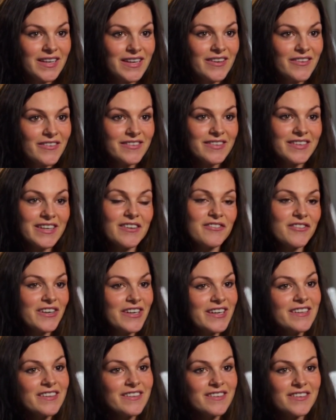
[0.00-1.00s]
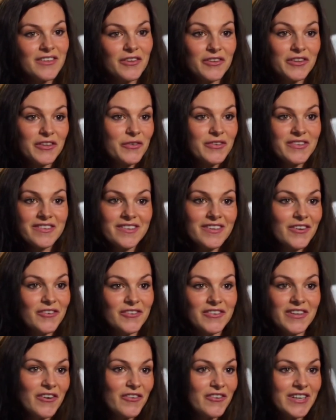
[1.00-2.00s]
It was different. So there was no
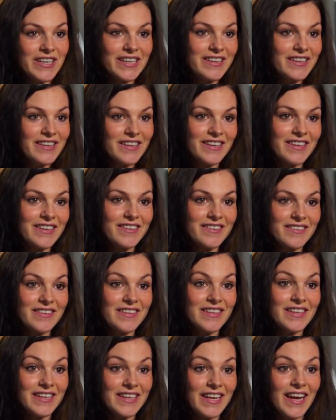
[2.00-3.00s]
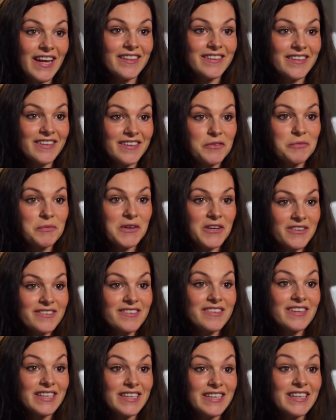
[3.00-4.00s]
doubting that he had had the
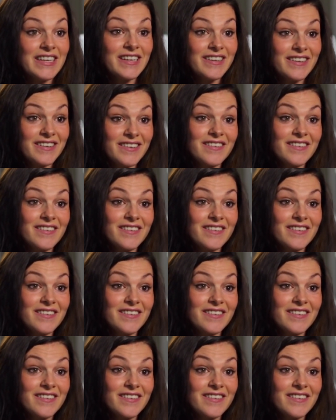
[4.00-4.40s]
experience that he did.